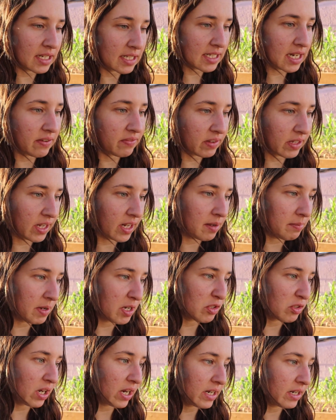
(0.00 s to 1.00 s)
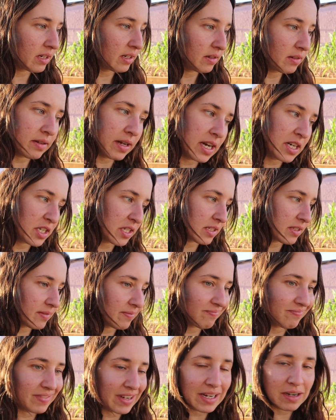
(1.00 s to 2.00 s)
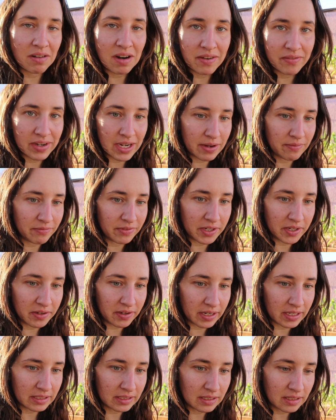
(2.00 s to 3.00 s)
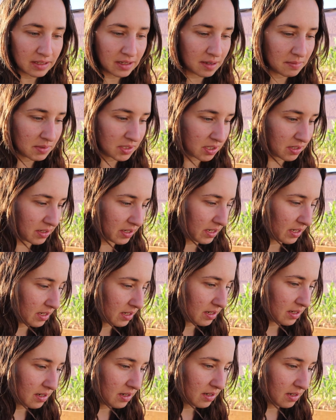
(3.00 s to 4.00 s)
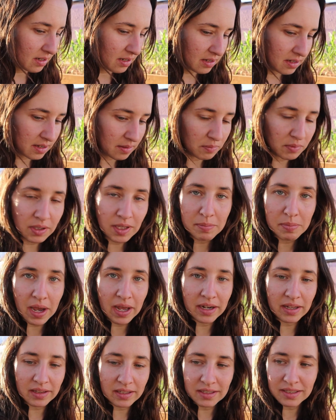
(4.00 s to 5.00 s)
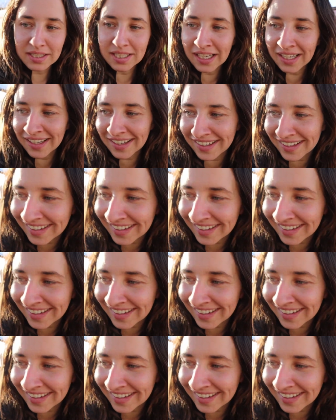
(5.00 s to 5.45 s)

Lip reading: It's definitely gonna be dried. I don't have a name for you guys. I'm sorry. I'm really bad at this.